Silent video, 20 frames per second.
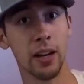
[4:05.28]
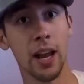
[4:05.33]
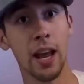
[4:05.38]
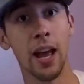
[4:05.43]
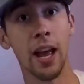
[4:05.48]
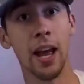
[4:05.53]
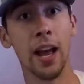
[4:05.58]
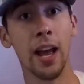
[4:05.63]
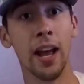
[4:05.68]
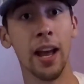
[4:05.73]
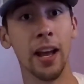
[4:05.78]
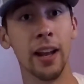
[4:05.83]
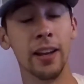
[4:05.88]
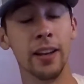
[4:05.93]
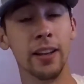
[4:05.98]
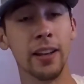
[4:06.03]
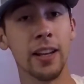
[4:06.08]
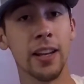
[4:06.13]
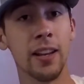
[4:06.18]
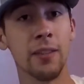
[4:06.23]

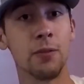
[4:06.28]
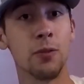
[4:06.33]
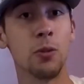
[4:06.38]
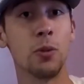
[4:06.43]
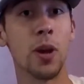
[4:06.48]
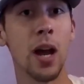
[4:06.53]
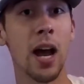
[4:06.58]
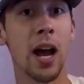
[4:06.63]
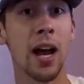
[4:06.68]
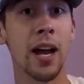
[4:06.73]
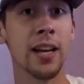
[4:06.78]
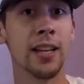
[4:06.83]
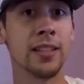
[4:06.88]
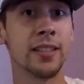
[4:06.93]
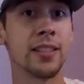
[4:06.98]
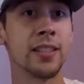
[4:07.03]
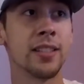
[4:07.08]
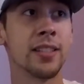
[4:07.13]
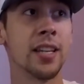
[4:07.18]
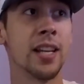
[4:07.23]
and if you
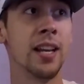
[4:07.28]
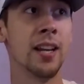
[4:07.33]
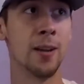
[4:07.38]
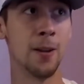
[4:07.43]
guys